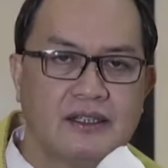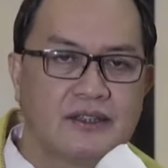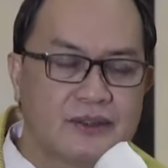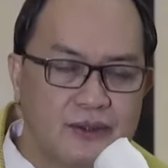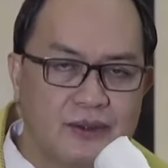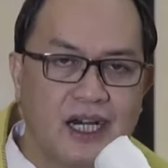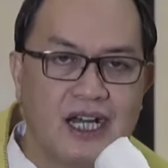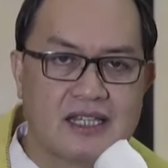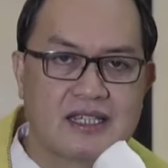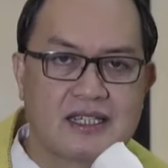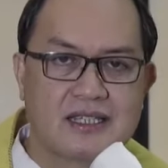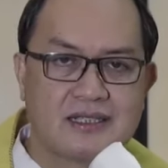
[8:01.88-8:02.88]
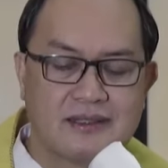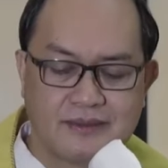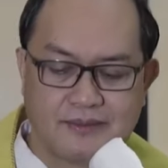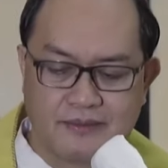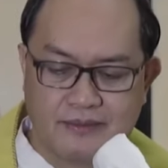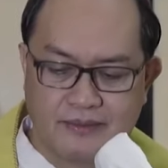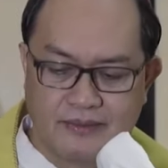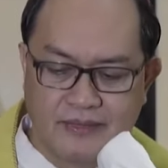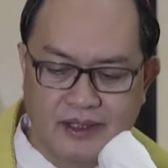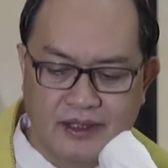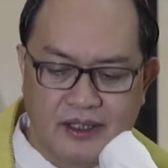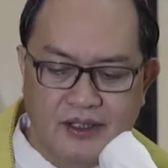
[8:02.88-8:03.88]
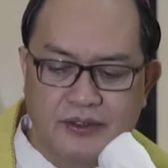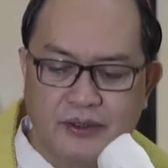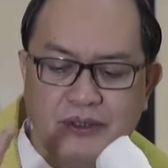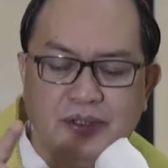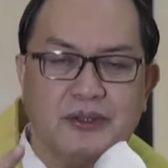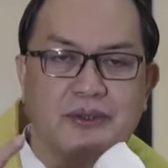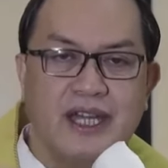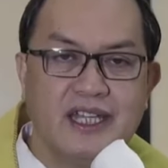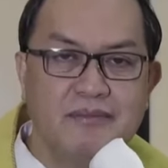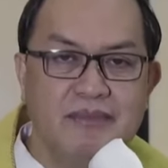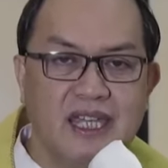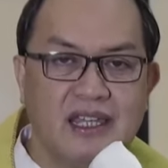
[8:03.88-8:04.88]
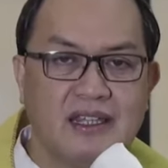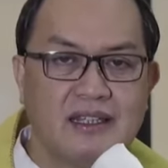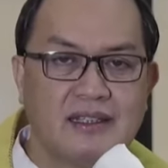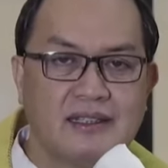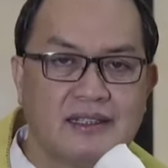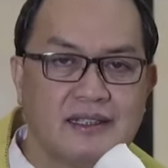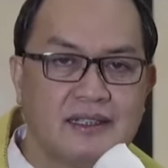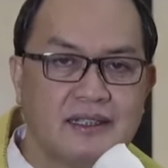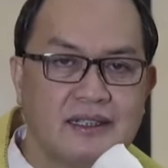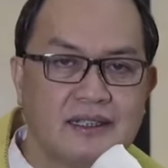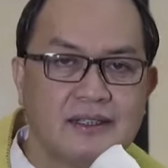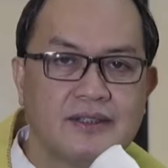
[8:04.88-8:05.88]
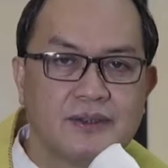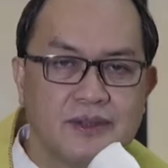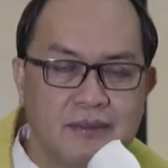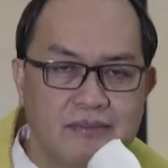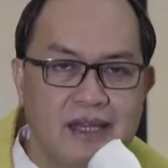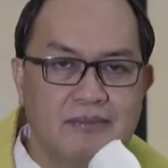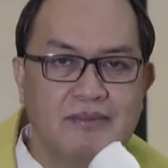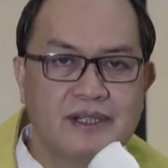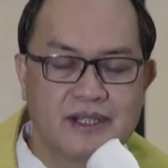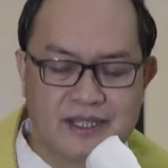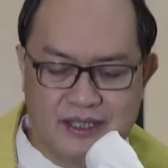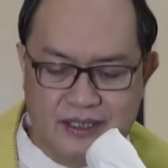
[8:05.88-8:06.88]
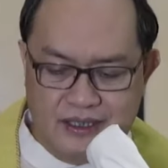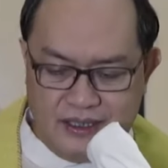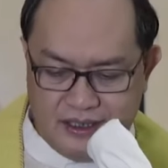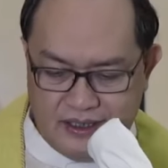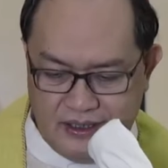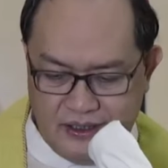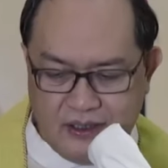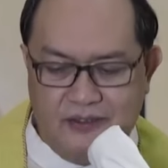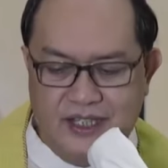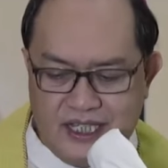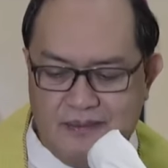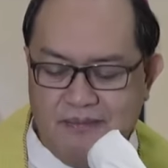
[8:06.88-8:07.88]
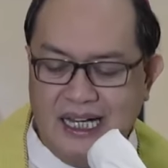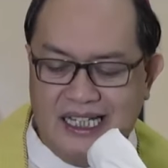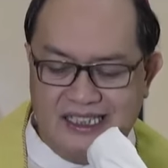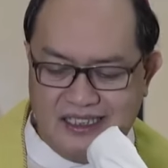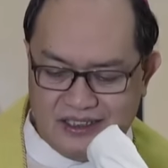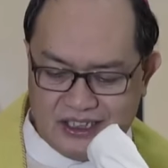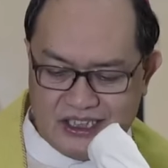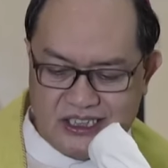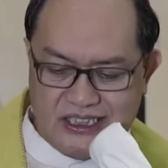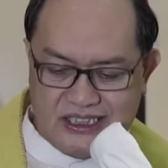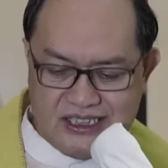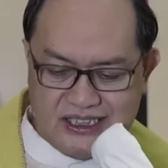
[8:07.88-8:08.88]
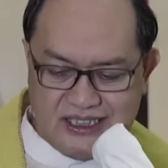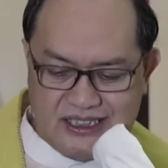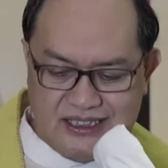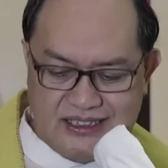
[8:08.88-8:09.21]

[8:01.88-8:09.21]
through us, through you and me, through the members of his body, the church.